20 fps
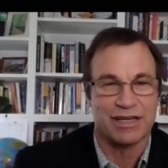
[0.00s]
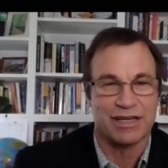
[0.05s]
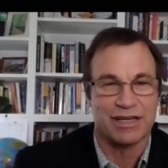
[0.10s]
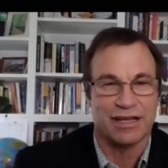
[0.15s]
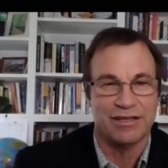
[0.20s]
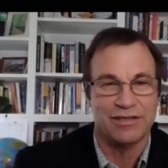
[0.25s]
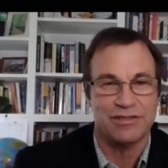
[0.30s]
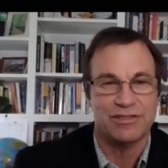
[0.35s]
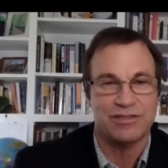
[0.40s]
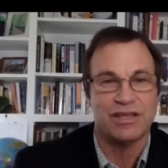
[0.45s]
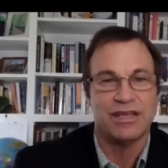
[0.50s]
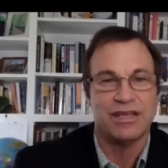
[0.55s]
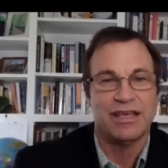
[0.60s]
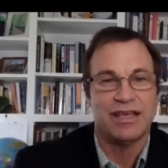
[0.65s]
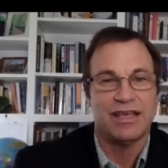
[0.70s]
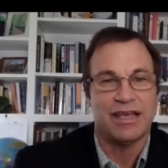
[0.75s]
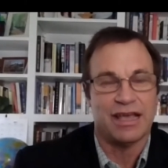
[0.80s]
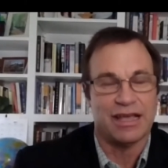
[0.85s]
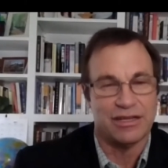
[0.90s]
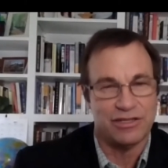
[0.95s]
College,
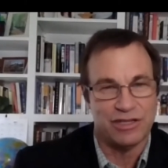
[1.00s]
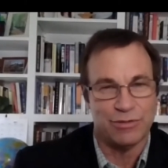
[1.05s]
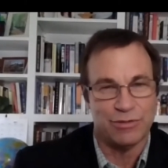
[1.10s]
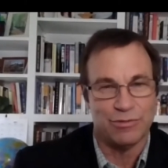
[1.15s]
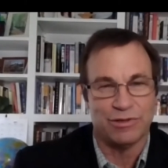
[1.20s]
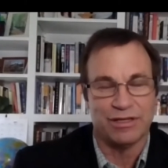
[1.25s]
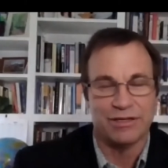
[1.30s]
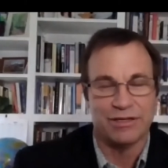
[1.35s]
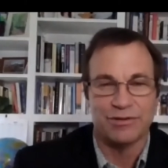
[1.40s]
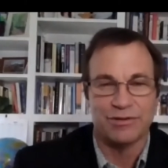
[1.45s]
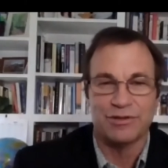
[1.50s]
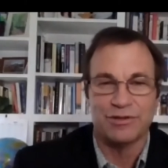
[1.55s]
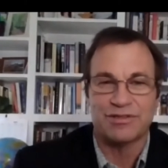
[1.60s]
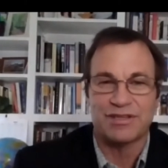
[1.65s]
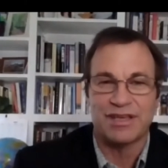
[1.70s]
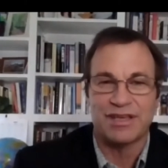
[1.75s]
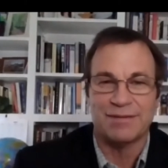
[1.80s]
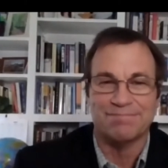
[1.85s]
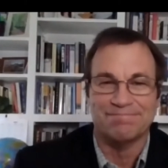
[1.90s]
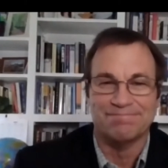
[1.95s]
and she will introduce
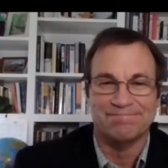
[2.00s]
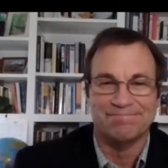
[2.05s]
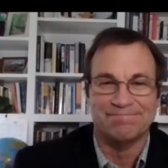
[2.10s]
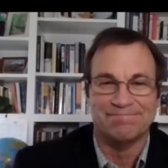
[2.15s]
Kim.